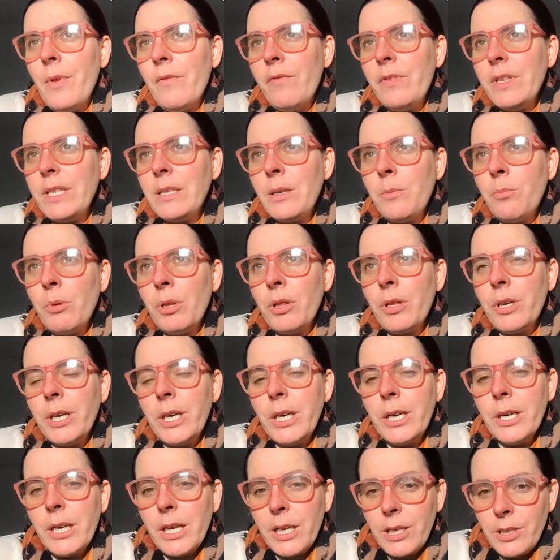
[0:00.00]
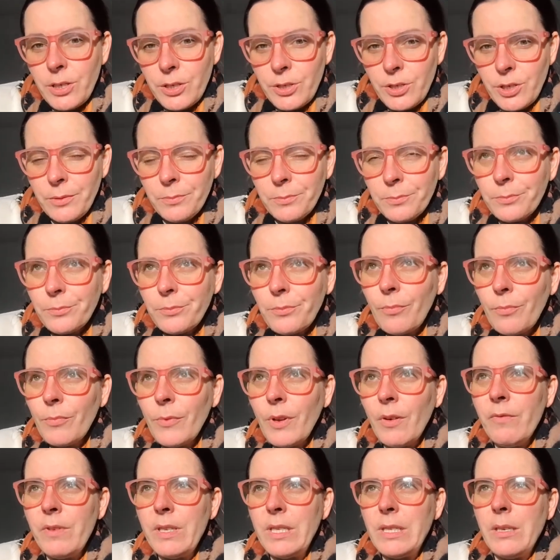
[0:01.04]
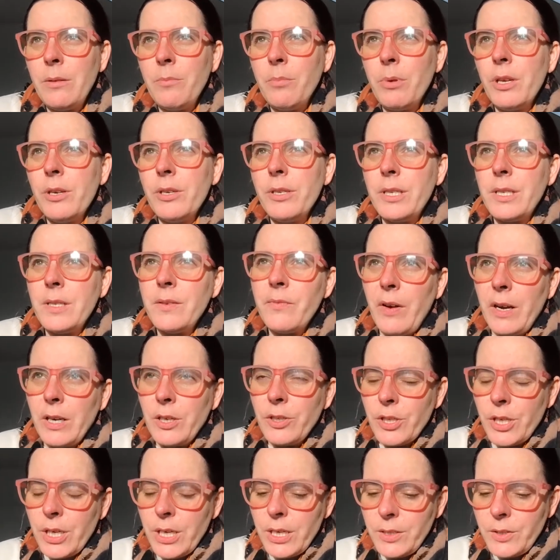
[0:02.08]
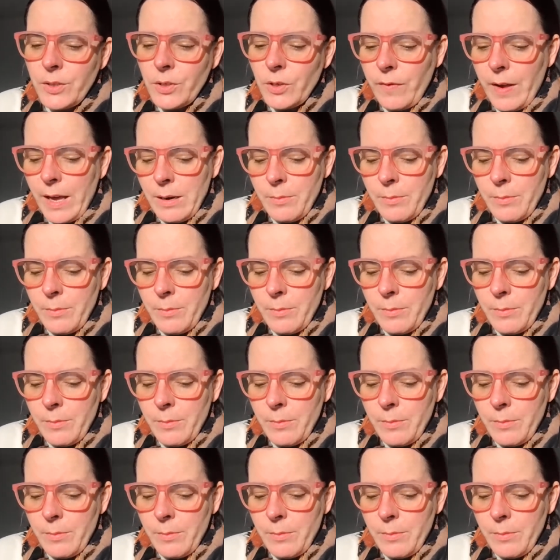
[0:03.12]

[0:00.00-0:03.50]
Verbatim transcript: vestibular condition vestibular dysfunction. So if